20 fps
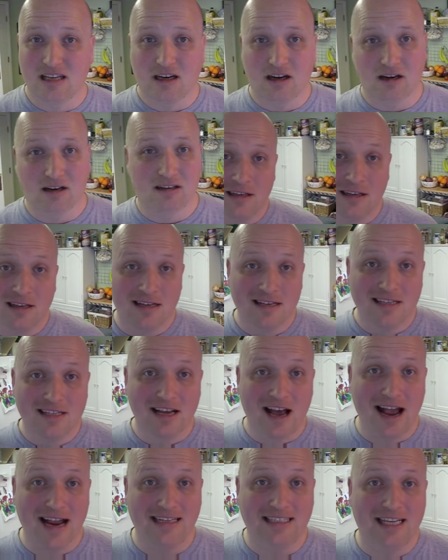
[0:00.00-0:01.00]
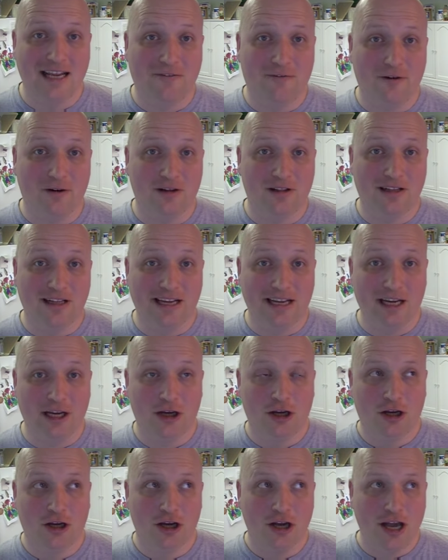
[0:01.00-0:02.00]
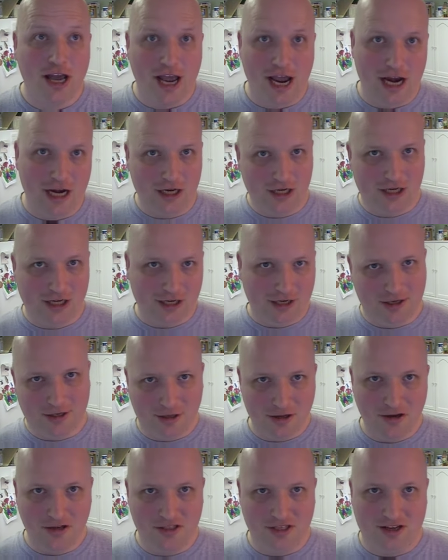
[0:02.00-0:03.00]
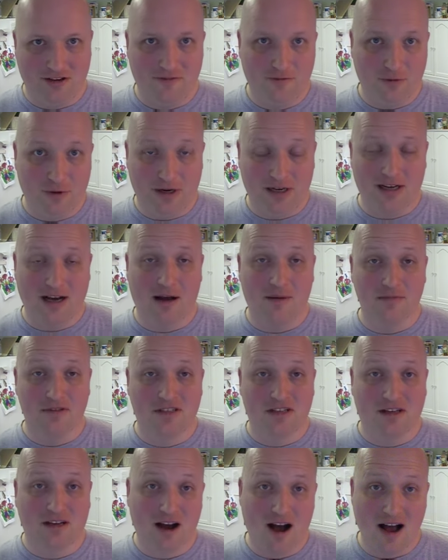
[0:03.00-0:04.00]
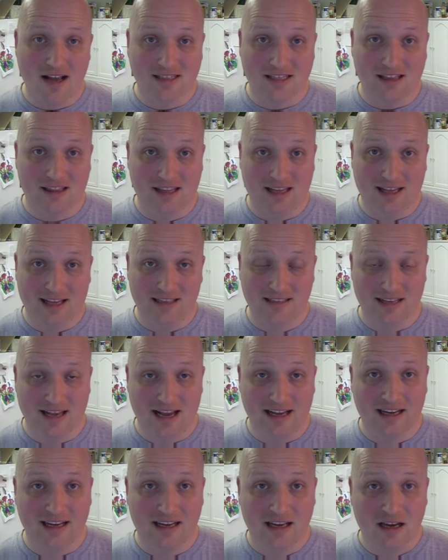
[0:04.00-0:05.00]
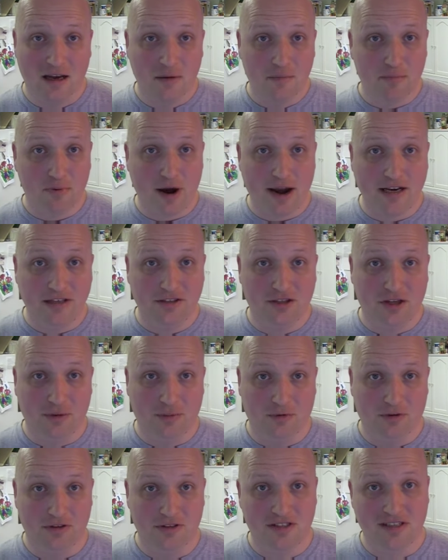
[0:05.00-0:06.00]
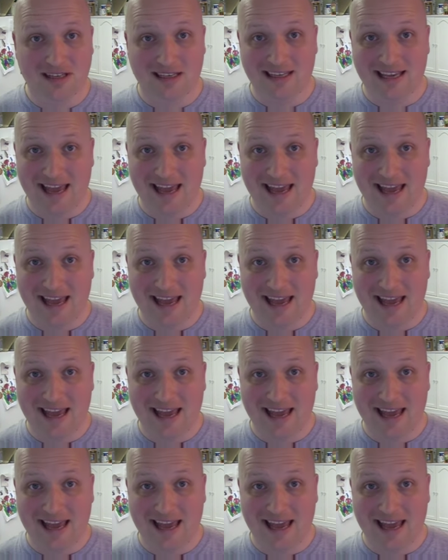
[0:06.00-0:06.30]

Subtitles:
that are scientifically inconclusive when it comes to causing things like brain tumors and